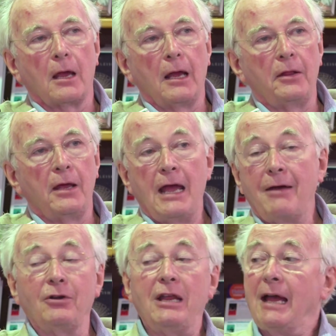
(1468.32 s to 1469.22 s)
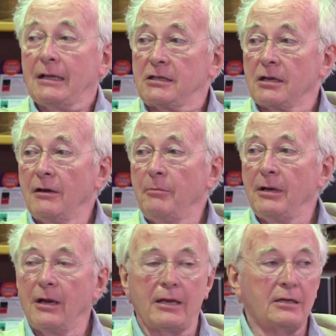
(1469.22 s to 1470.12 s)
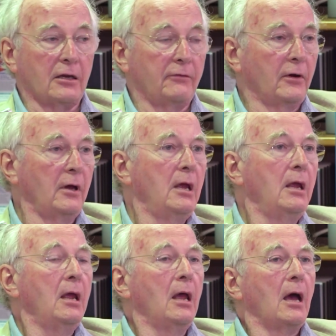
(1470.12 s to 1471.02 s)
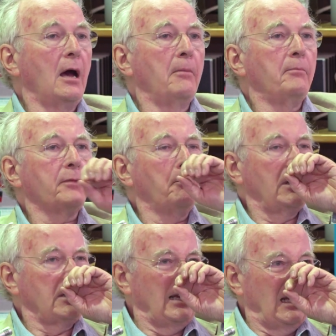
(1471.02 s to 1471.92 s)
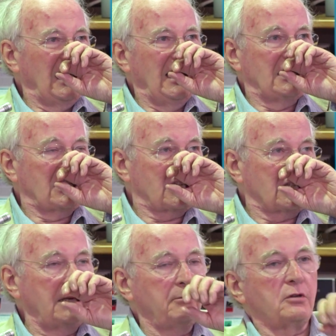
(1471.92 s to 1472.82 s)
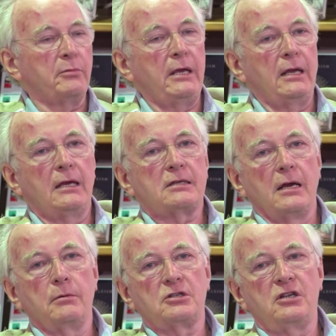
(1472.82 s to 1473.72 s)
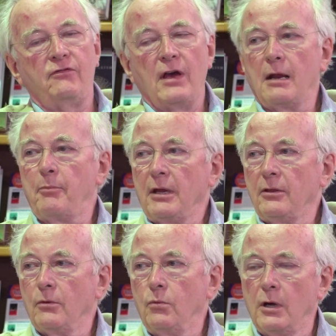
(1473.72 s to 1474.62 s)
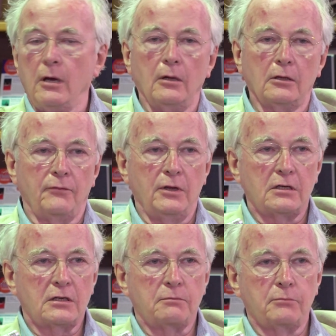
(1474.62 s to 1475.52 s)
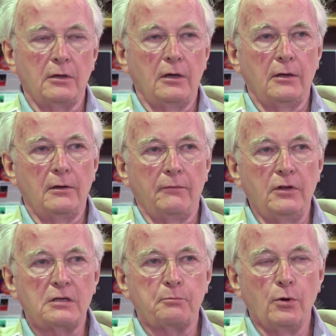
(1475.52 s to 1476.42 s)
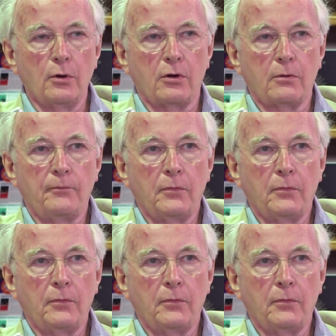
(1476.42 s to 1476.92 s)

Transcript: And they haven't yet, so I've been lucky so far. But it seemed to me, as I was developing the world of this book,